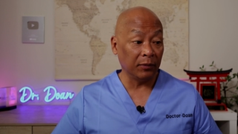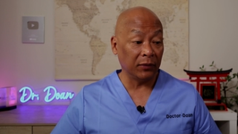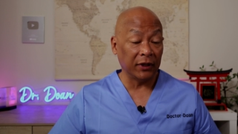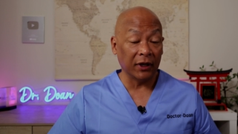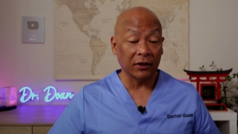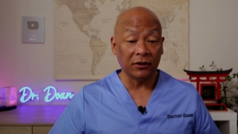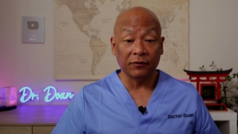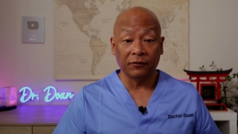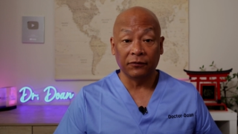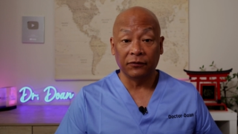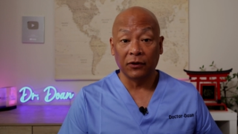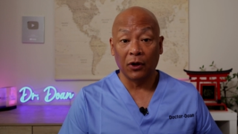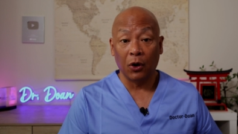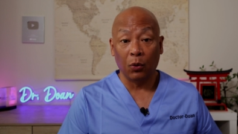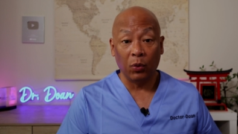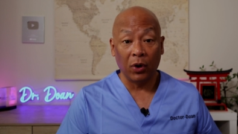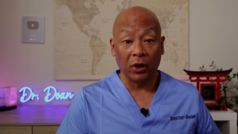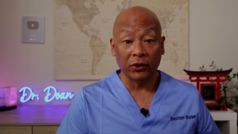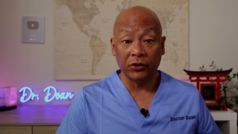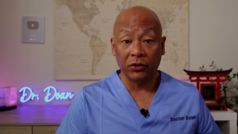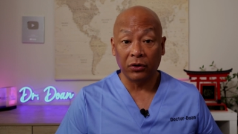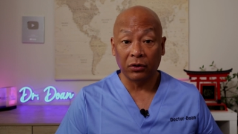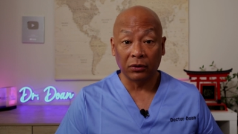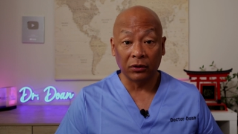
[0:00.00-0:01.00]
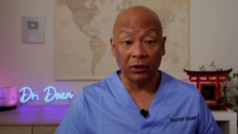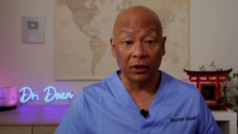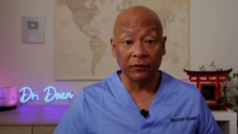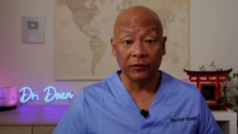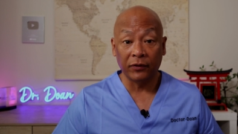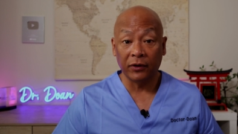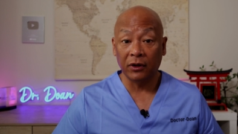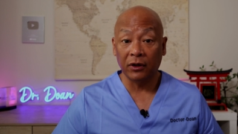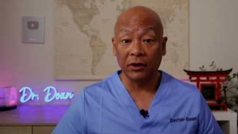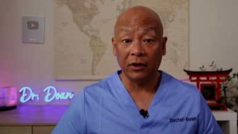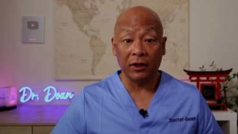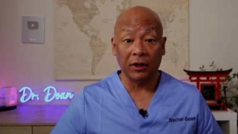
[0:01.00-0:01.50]
doesn't flow well to your
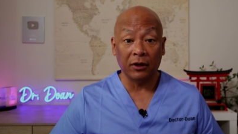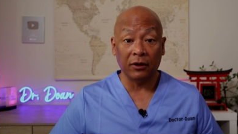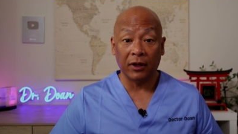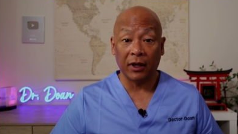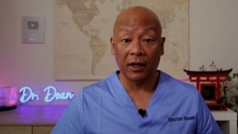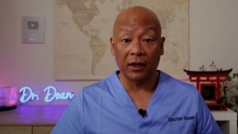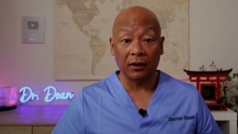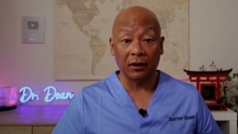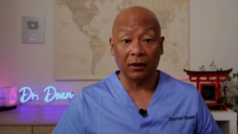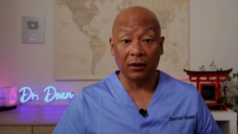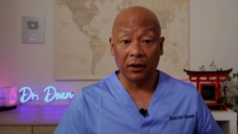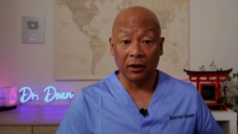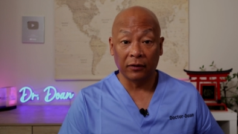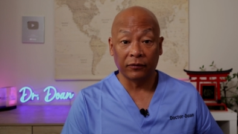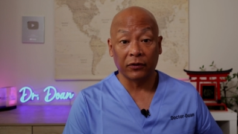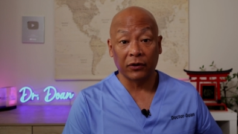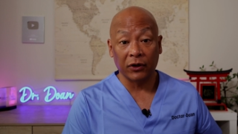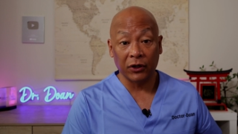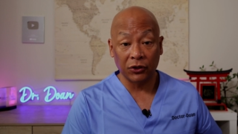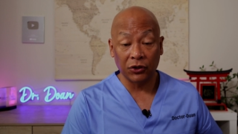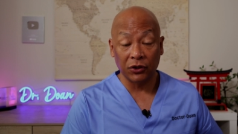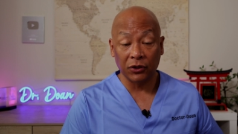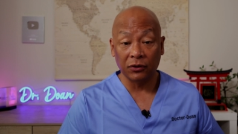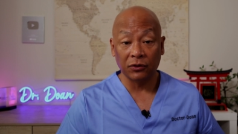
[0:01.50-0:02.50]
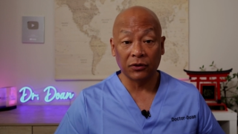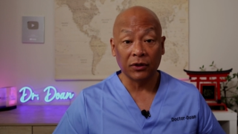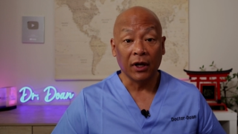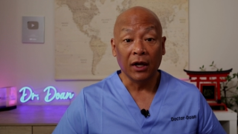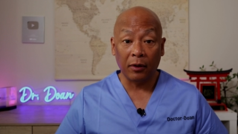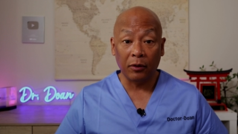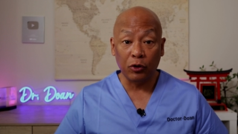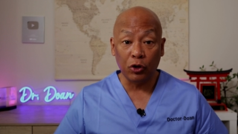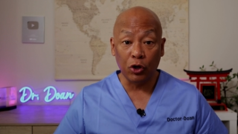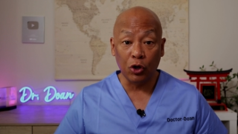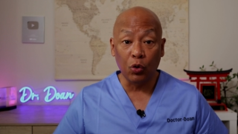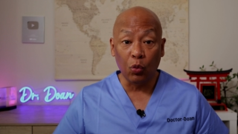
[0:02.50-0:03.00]
liver, you get liver issues.
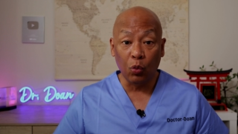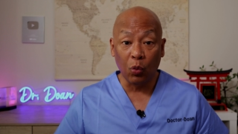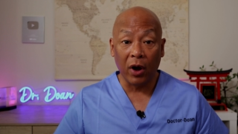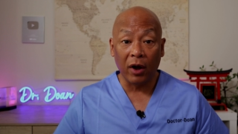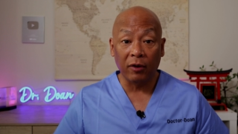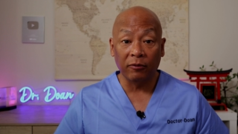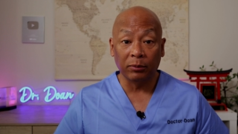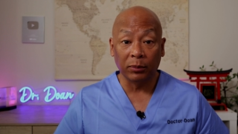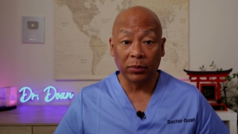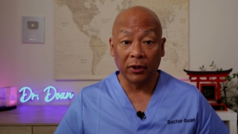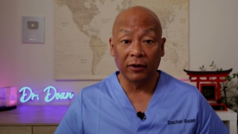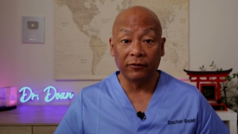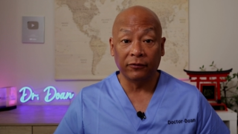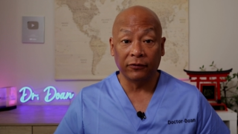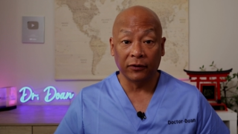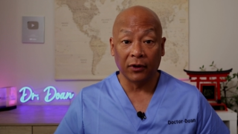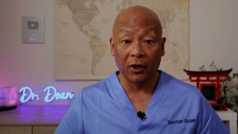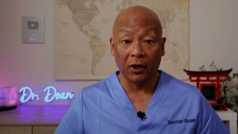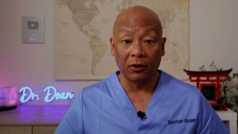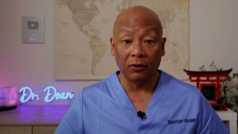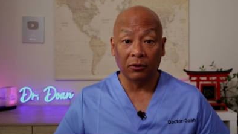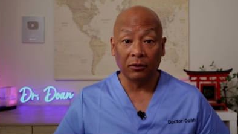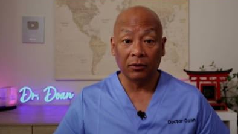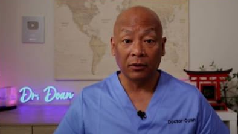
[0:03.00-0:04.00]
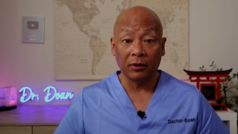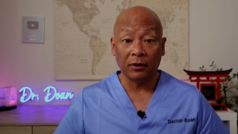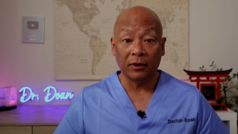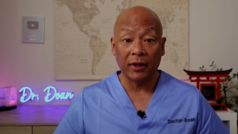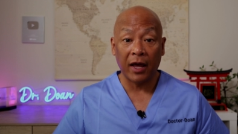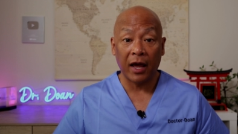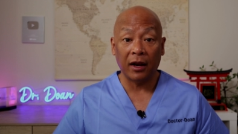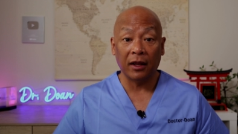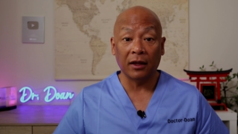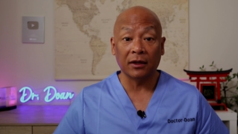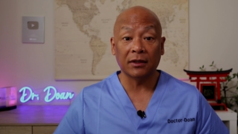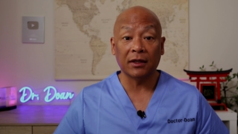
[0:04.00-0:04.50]
You want blood flow
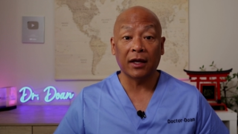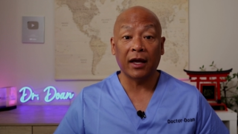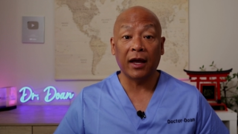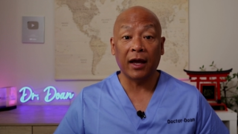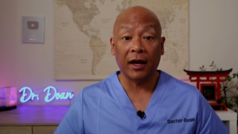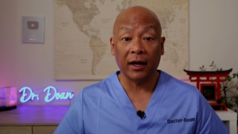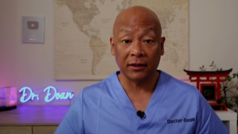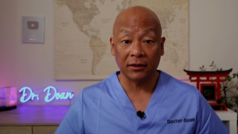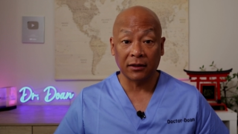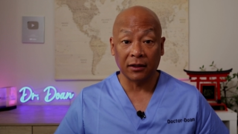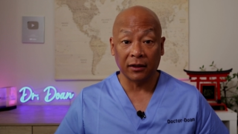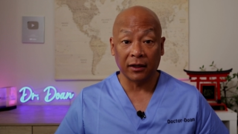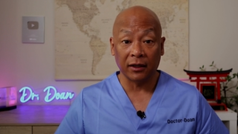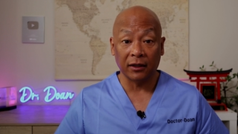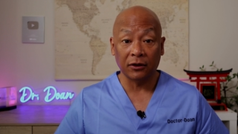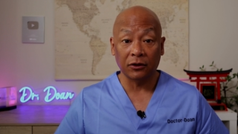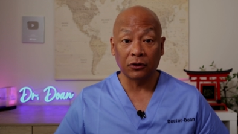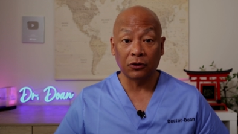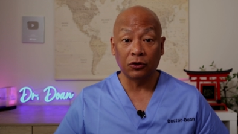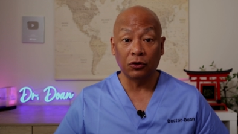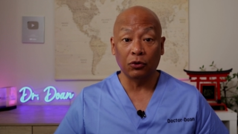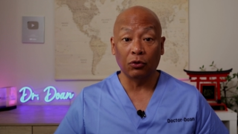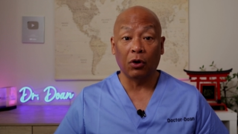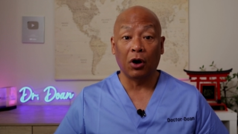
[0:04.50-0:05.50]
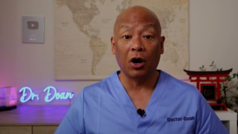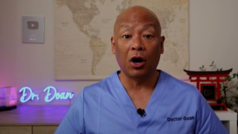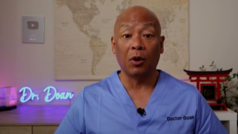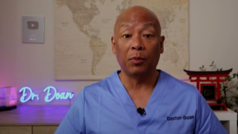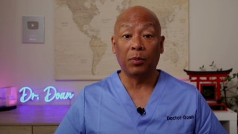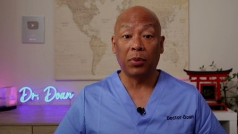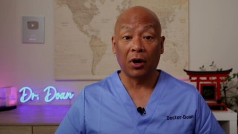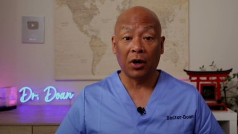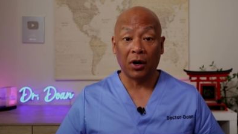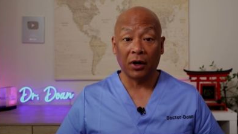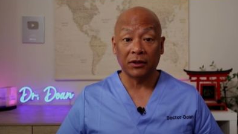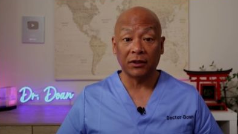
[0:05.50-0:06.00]
that is excellent to all
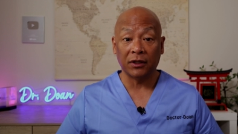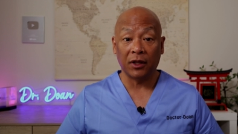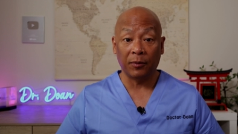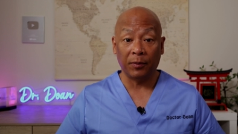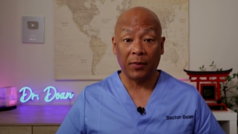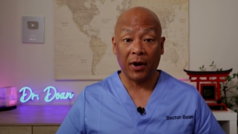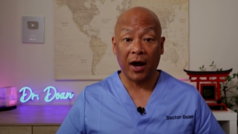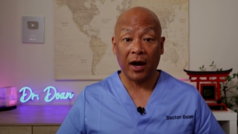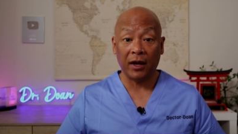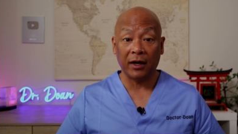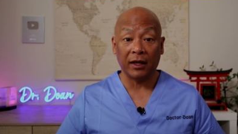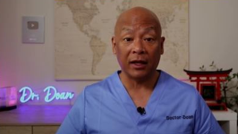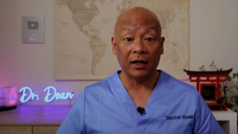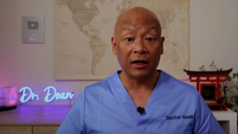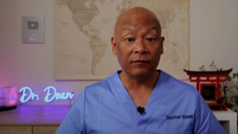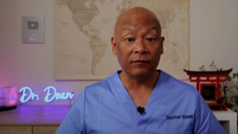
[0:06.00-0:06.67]
parts of the body.